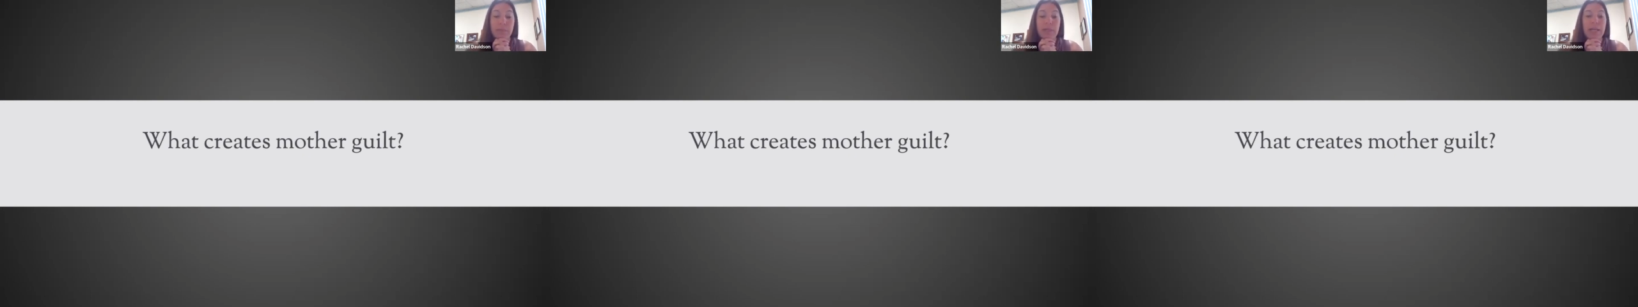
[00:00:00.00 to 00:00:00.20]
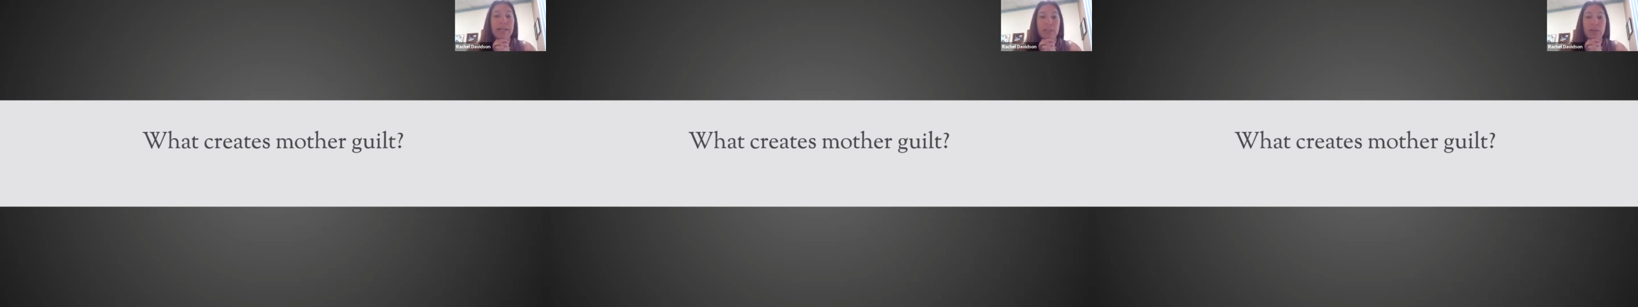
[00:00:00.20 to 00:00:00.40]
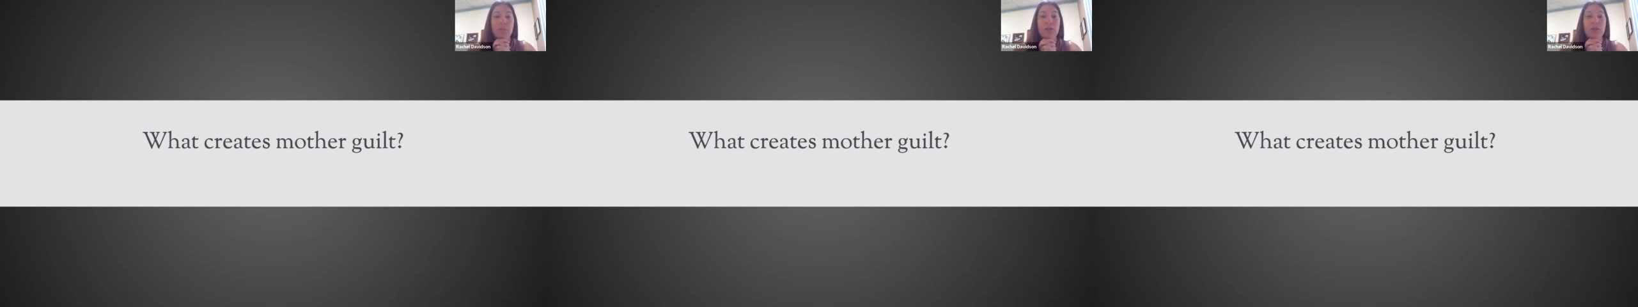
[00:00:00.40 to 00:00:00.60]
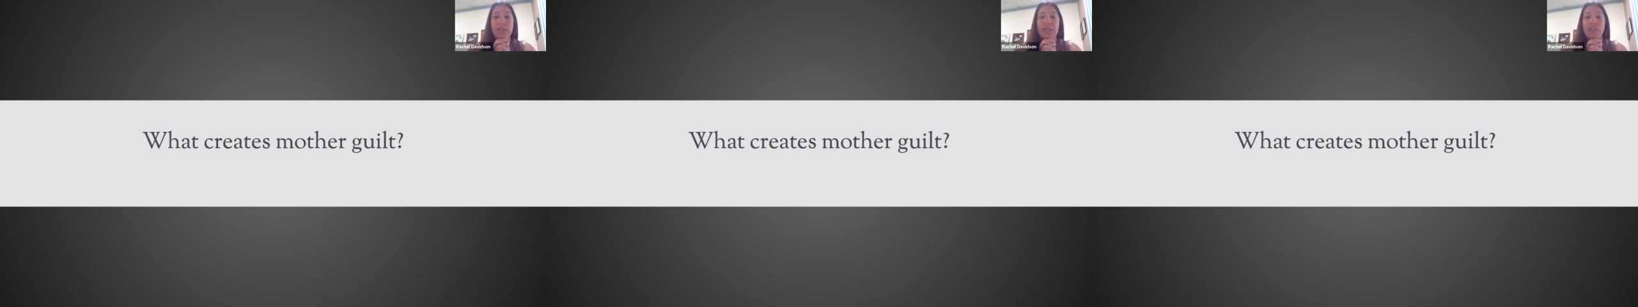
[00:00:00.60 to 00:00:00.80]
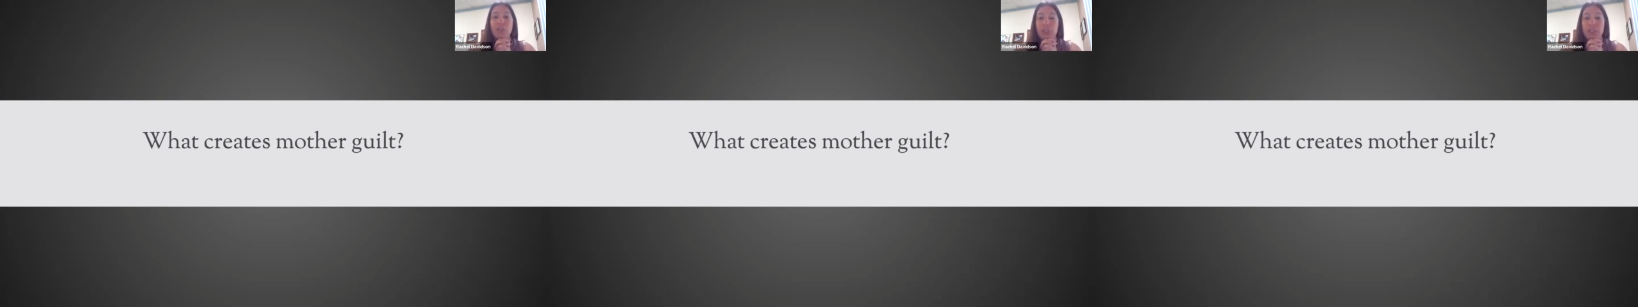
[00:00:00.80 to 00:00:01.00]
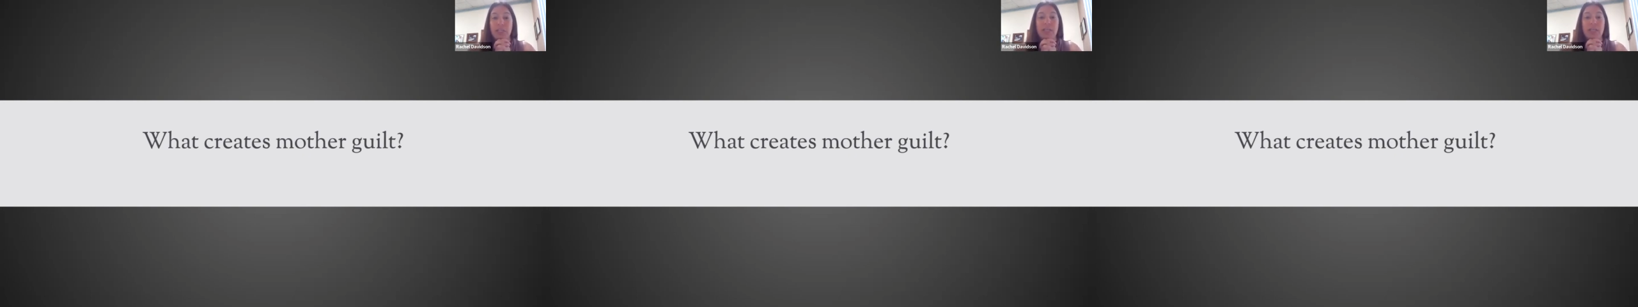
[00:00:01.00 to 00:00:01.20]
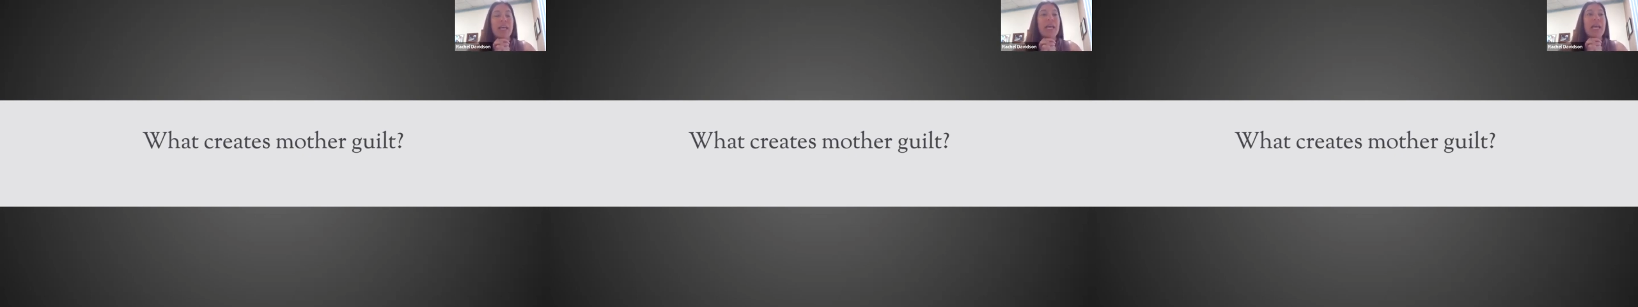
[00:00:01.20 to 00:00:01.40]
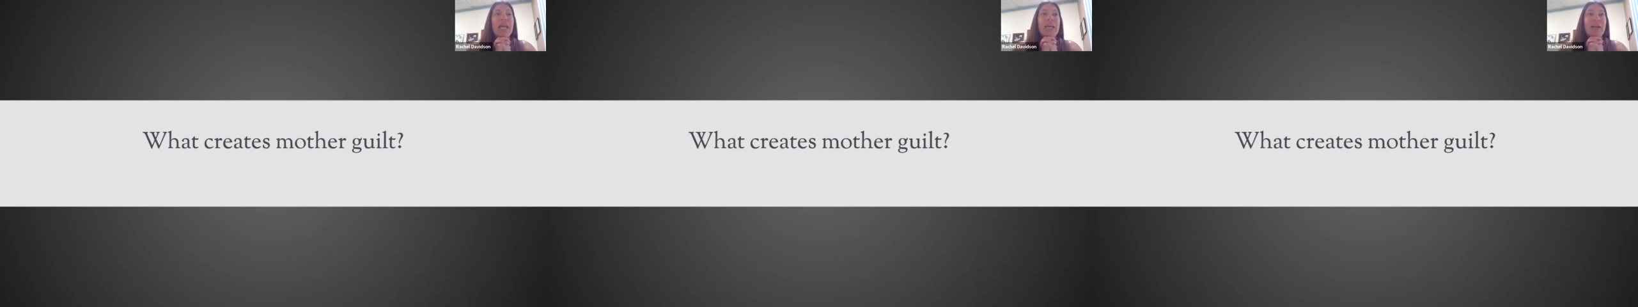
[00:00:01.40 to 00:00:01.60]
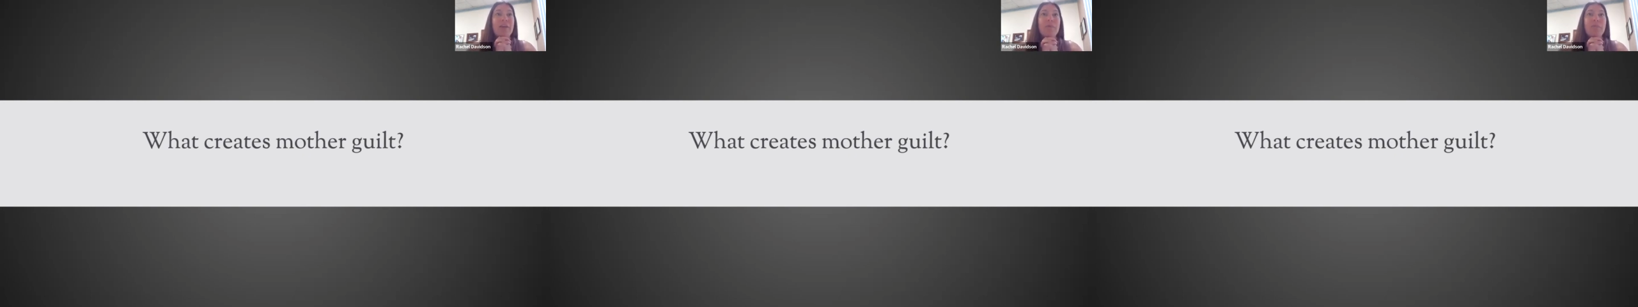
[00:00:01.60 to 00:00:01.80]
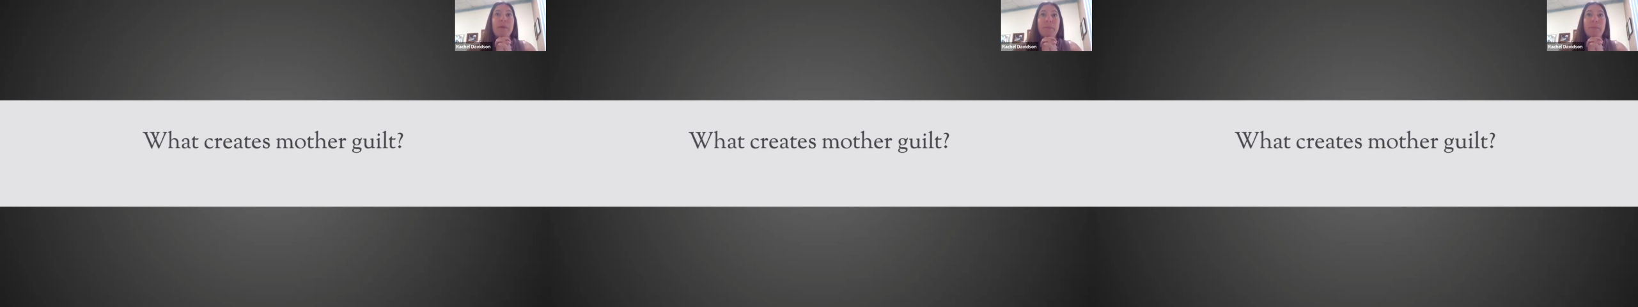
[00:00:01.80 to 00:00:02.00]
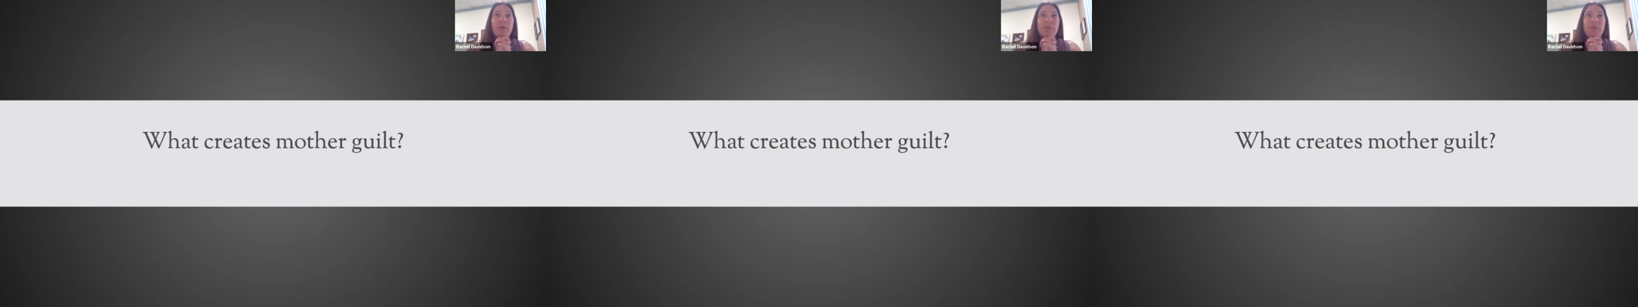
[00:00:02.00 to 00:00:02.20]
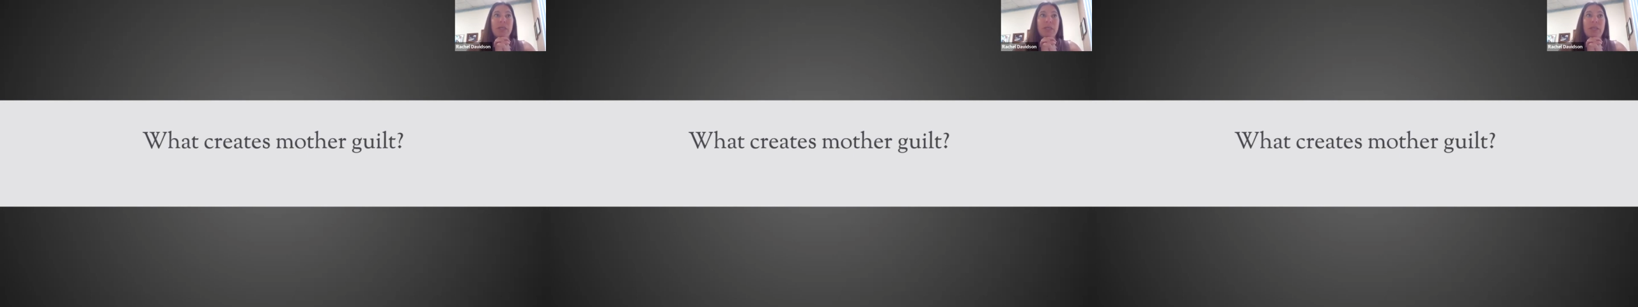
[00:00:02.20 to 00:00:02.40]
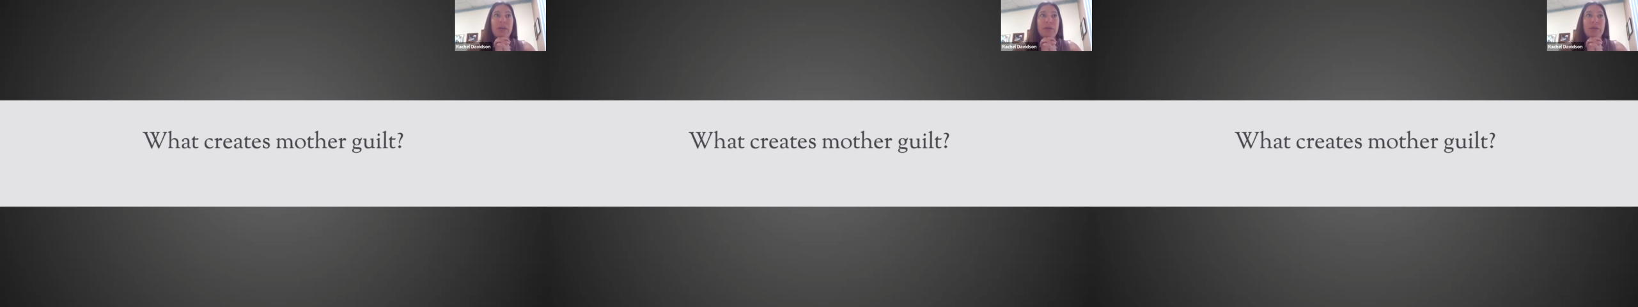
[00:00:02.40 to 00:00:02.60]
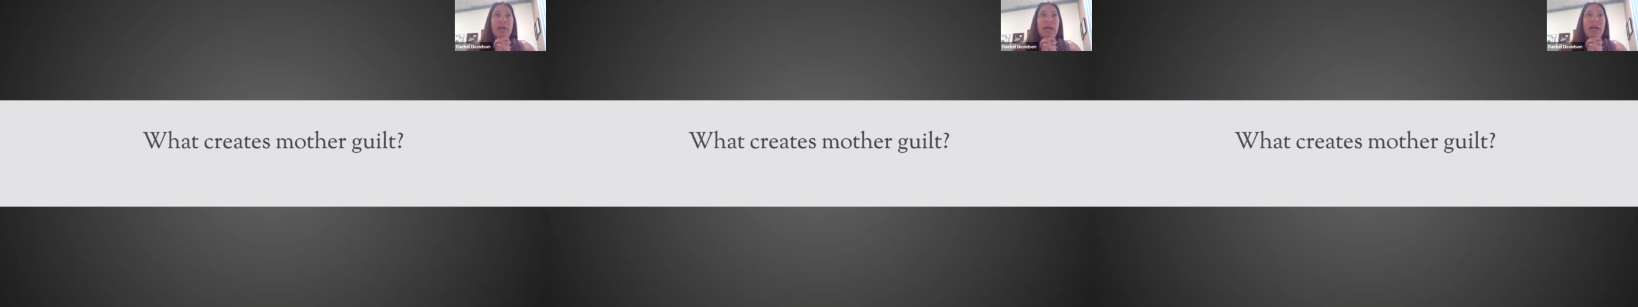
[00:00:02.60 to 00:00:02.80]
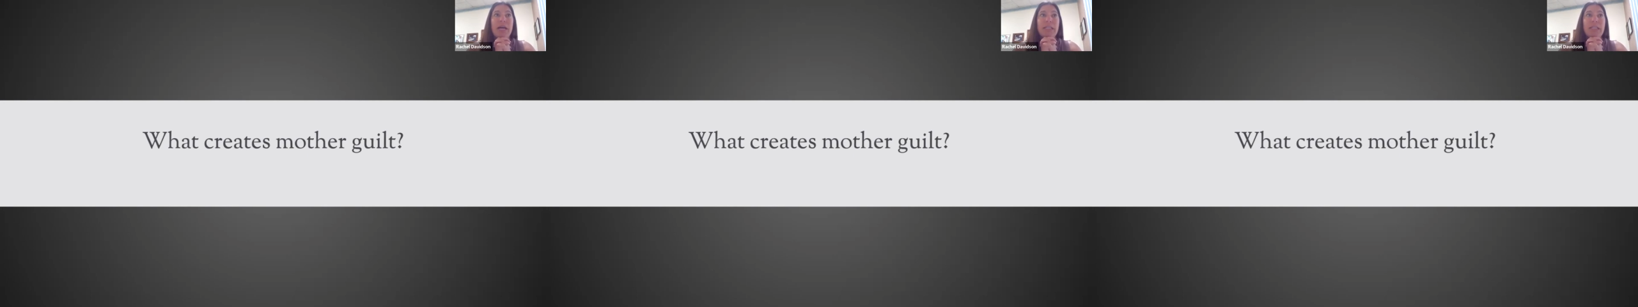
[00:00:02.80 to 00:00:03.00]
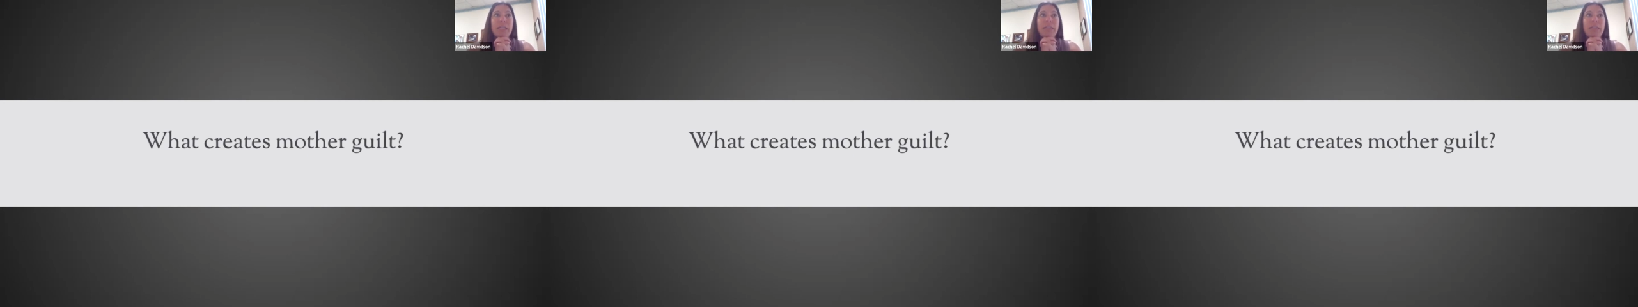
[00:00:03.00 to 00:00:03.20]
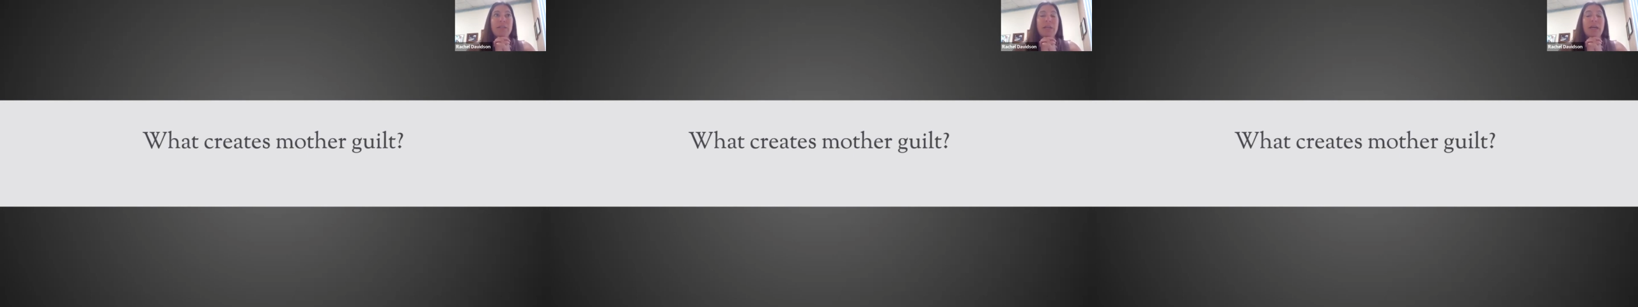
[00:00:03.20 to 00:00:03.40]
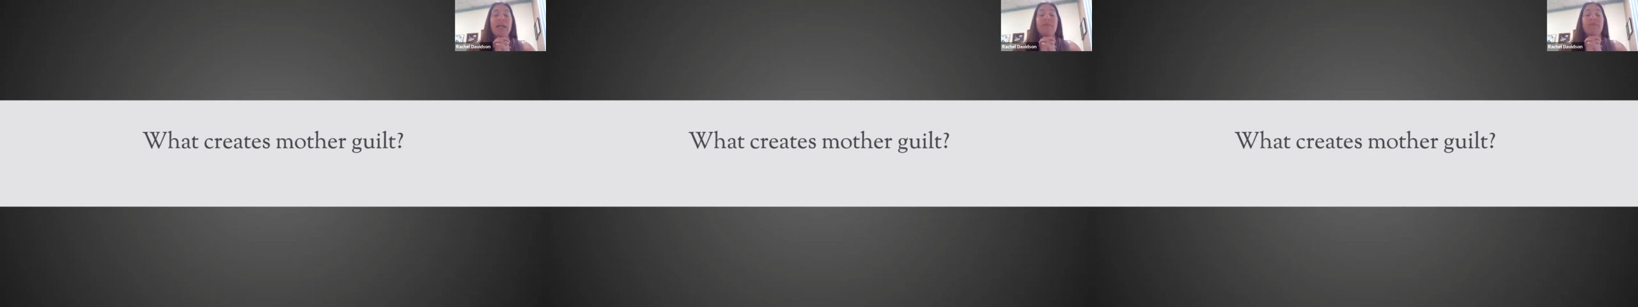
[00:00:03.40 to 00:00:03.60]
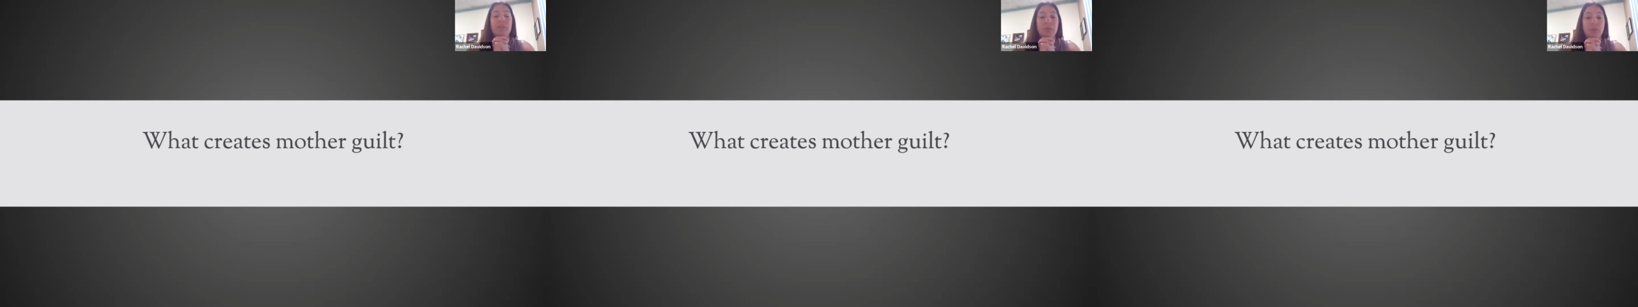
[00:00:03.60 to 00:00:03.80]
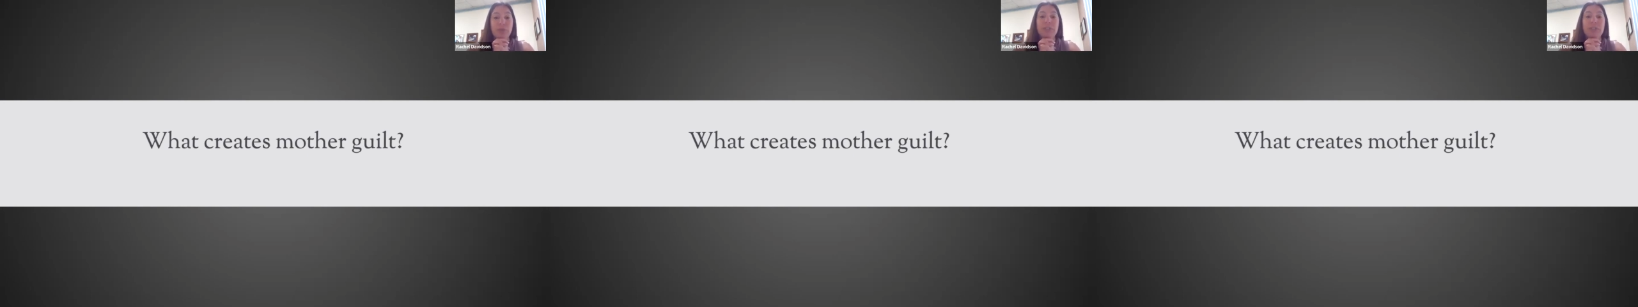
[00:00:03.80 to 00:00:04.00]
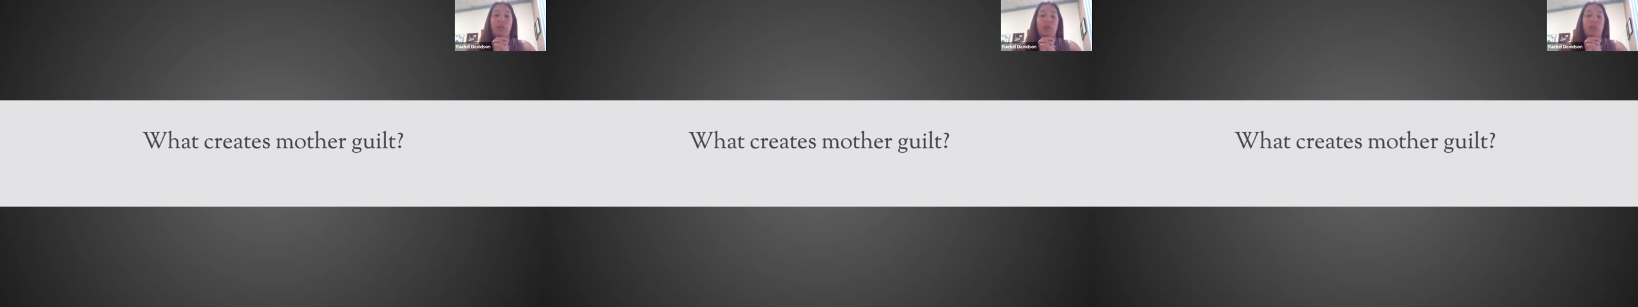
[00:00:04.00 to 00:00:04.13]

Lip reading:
Nobody's mouth can be seen.